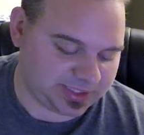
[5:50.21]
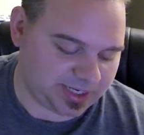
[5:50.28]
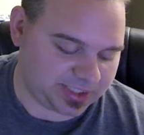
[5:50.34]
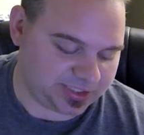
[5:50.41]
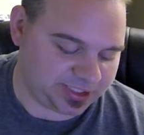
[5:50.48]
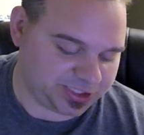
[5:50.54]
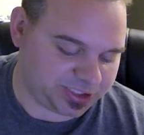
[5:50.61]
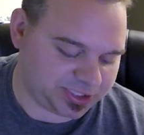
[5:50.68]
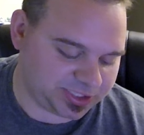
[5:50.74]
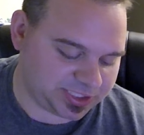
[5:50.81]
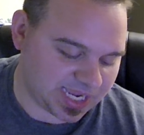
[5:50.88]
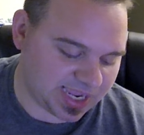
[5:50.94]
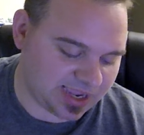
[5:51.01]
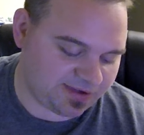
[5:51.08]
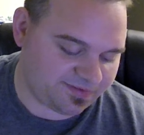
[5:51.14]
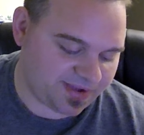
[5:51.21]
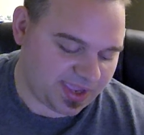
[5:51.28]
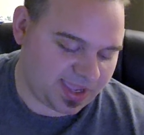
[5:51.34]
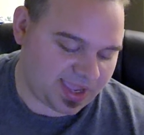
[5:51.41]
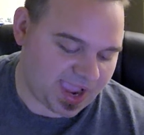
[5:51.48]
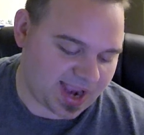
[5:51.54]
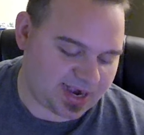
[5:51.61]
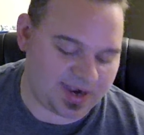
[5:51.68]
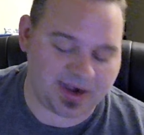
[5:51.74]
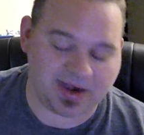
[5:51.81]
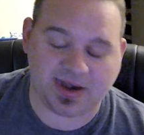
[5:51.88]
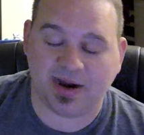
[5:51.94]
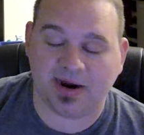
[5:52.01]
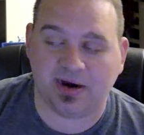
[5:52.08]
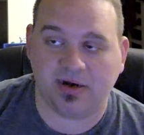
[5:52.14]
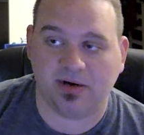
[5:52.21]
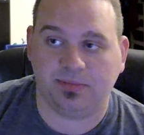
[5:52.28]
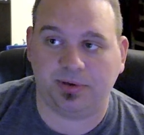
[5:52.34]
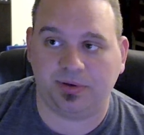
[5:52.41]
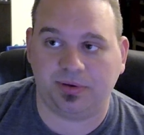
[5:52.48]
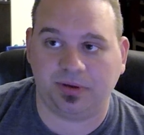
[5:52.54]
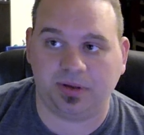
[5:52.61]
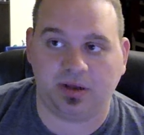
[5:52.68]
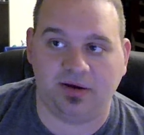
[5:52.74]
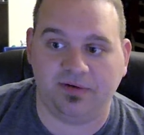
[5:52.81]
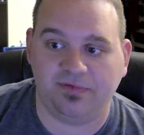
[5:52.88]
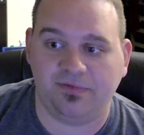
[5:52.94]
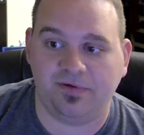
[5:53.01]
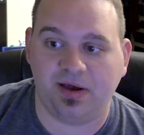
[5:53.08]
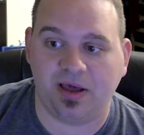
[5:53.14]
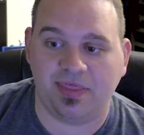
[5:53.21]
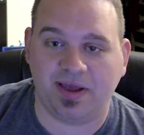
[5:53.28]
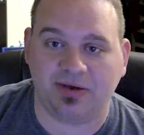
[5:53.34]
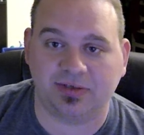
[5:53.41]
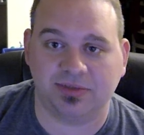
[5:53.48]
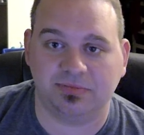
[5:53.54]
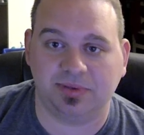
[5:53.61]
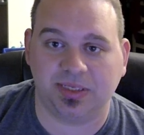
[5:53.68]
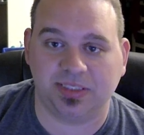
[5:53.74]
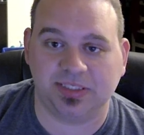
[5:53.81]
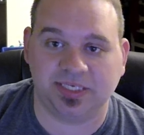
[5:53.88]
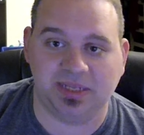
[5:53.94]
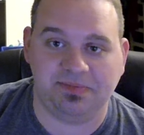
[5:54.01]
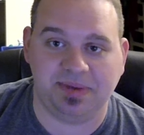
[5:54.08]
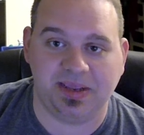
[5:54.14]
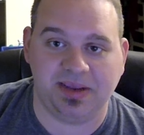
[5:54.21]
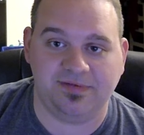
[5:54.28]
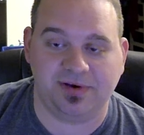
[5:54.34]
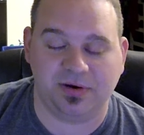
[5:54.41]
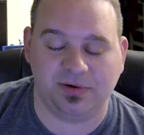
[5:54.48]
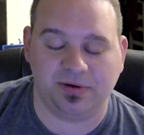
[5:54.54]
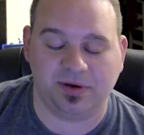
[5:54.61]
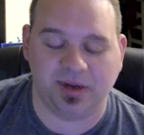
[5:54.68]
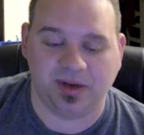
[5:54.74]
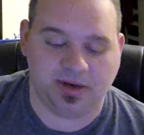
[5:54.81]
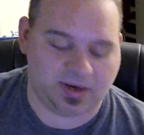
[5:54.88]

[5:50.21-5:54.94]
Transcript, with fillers: On deletion save, and an inheritable of 1000+ DP if your